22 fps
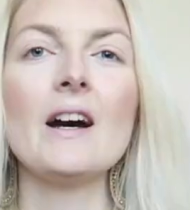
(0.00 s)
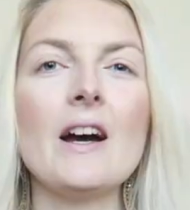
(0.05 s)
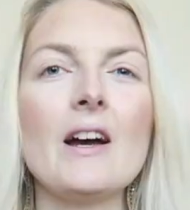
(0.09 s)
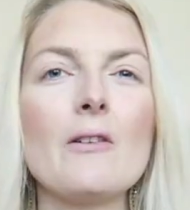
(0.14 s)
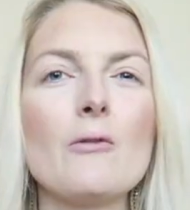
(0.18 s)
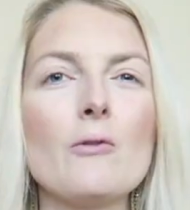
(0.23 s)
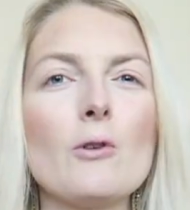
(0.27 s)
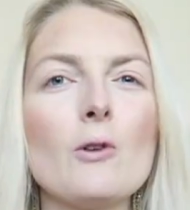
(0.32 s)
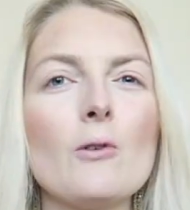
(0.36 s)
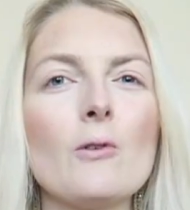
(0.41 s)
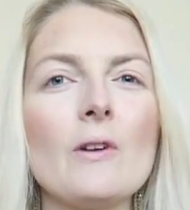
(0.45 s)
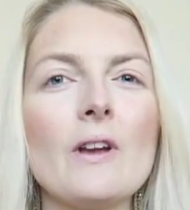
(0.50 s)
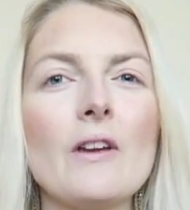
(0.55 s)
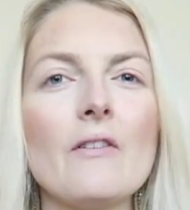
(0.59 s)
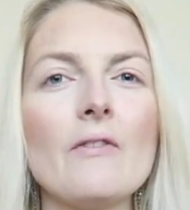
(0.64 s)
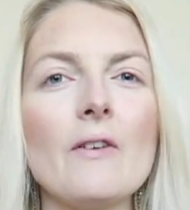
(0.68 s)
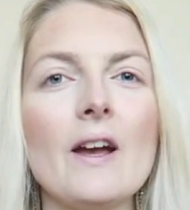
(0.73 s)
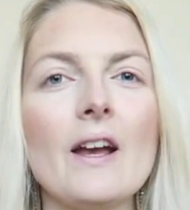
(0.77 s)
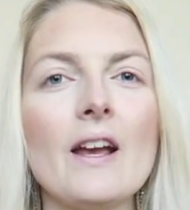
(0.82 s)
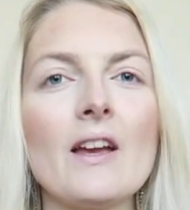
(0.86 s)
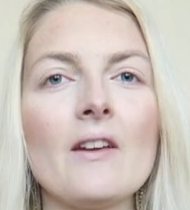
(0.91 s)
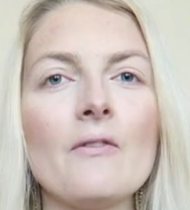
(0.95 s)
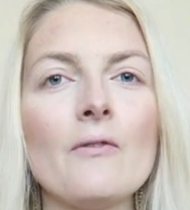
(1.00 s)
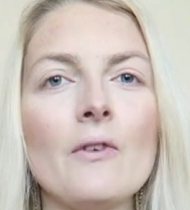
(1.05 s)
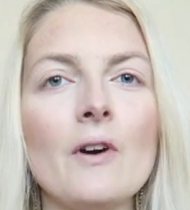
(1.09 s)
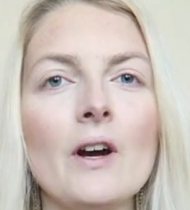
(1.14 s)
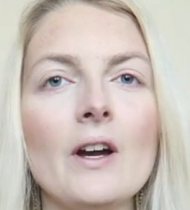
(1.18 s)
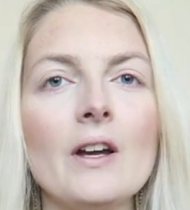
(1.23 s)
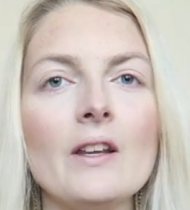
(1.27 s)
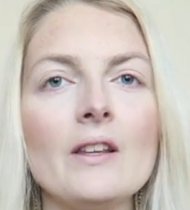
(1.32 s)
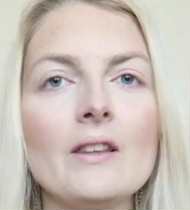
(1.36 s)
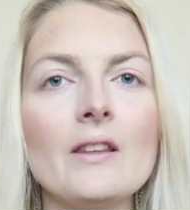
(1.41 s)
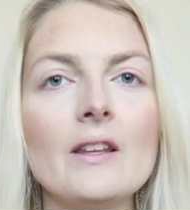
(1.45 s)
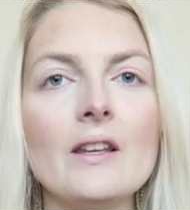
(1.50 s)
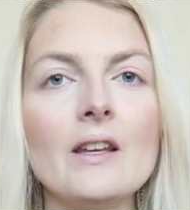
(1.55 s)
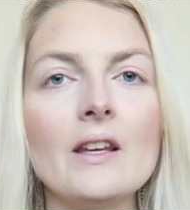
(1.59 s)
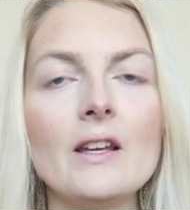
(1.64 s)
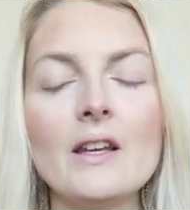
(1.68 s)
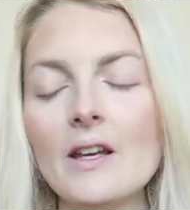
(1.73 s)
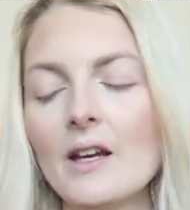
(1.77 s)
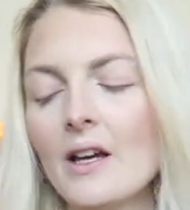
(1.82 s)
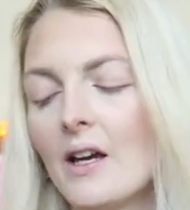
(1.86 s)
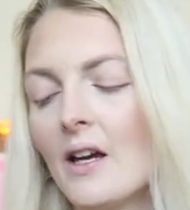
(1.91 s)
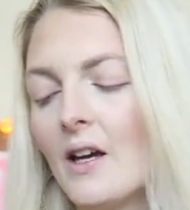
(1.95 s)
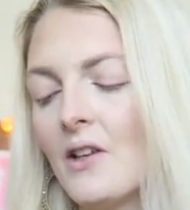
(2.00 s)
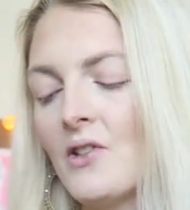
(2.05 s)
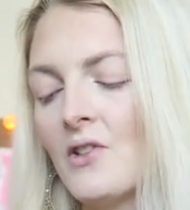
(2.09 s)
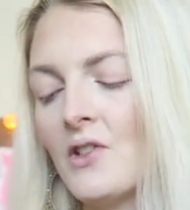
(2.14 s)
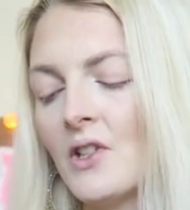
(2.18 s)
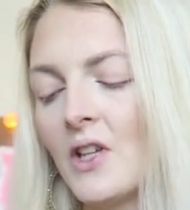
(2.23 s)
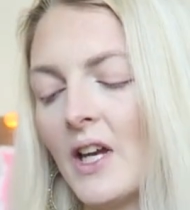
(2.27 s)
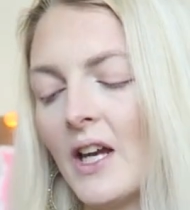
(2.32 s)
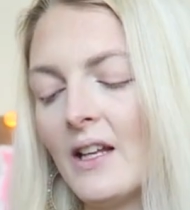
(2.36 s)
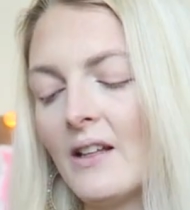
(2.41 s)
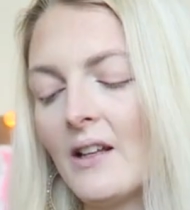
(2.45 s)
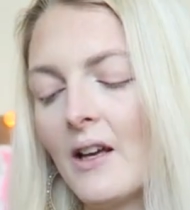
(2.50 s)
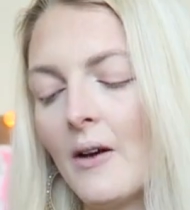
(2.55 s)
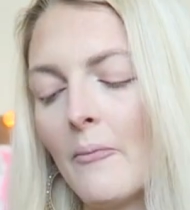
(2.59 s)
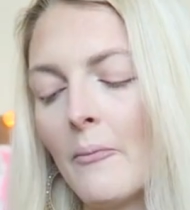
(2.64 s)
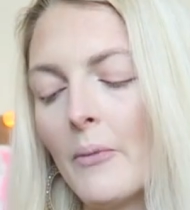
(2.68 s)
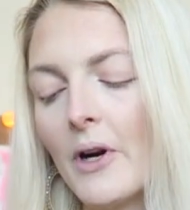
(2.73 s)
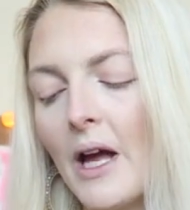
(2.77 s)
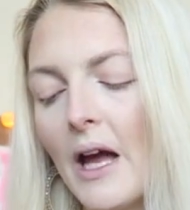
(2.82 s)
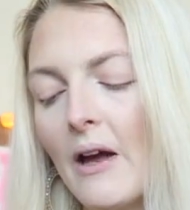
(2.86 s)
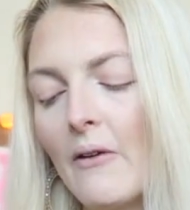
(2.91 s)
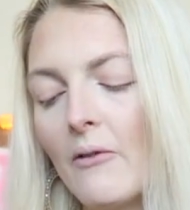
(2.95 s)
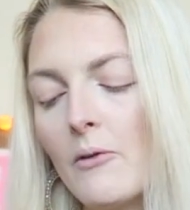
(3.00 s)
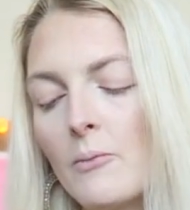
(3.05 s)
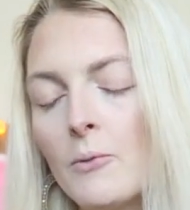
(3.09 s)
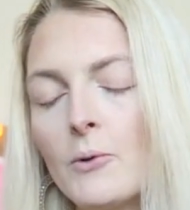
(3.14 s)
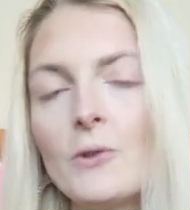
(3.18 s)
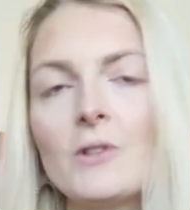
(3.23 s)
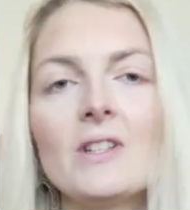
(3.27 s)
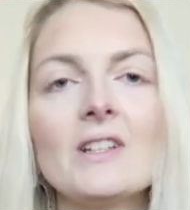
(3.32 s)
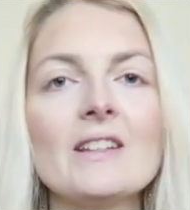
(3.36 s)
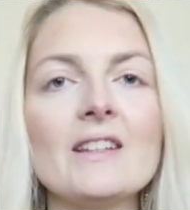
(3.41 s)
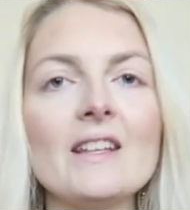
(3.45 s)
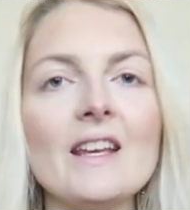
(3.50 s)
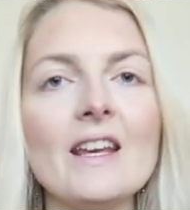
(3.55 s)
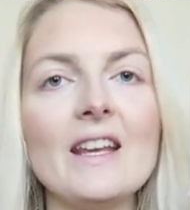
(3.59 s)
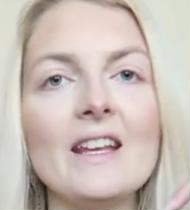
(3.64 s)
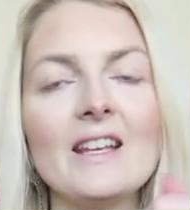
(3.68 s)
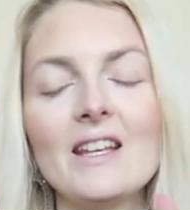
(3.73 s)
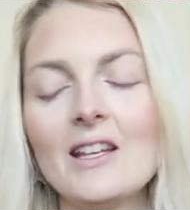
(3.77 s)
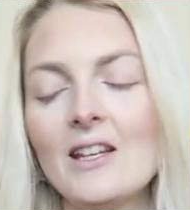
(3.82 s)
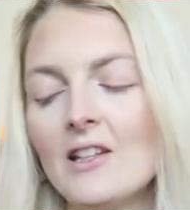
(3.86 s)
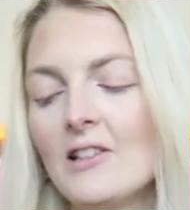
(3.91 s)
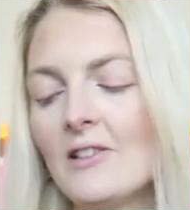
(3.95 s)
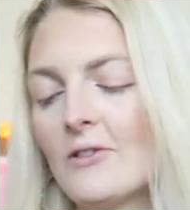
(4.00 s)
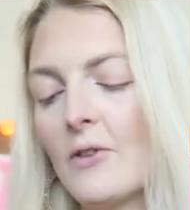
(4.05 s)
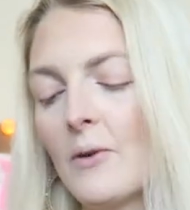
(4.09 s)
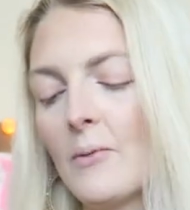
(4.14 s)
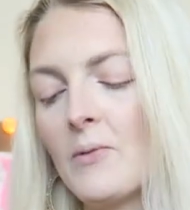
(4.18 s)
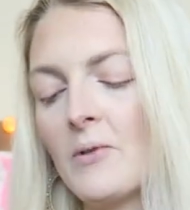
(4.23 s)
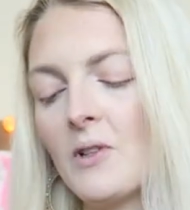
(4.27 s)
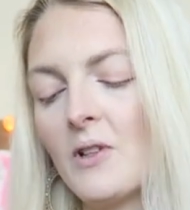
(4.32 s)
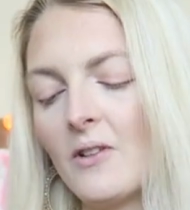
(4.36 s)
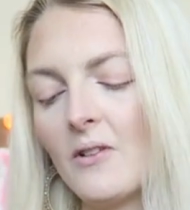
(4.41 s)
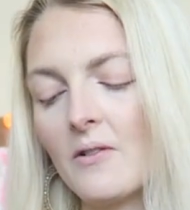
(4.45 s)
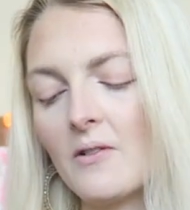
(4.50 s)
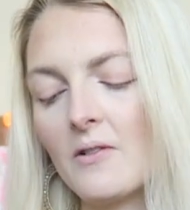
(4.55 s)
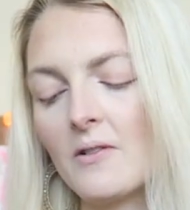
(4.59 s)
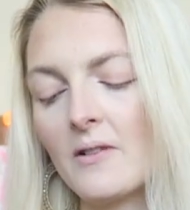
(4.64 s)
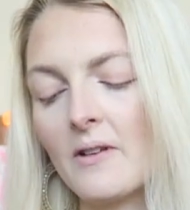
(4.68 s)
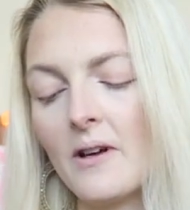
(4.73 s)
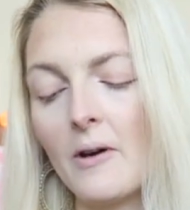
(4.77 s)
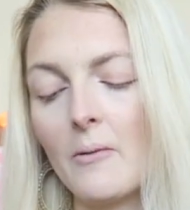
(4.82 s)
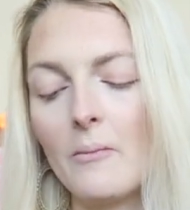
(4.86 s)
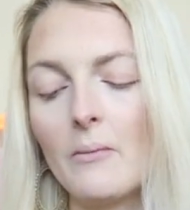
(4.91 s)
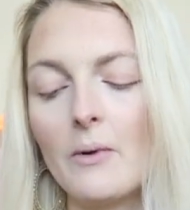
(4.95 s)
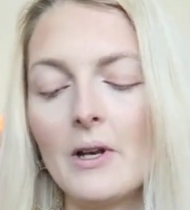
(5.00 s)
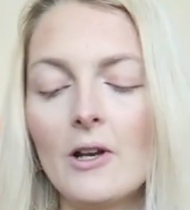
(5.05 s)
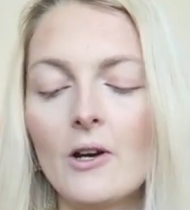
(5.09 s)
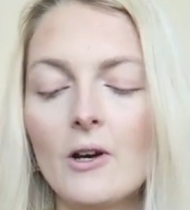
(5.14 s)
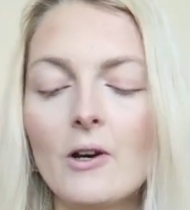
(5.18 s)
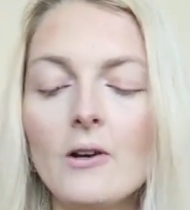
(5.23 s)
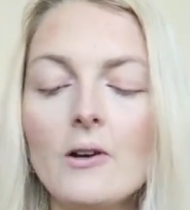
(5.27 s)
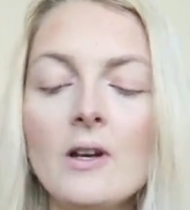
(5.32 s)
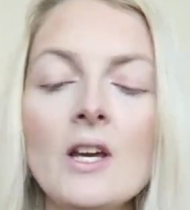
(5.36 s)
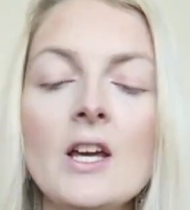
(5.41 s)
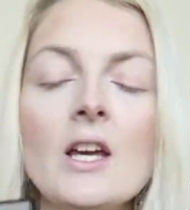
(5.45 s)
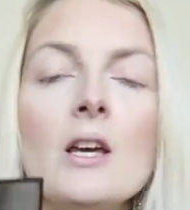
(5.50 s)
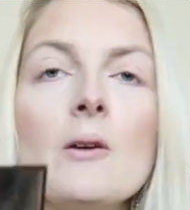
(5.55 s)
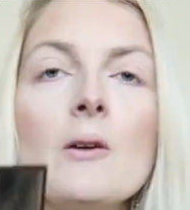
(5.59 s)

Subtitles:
I will look if I can find the shade number. I will put it in the description box down below.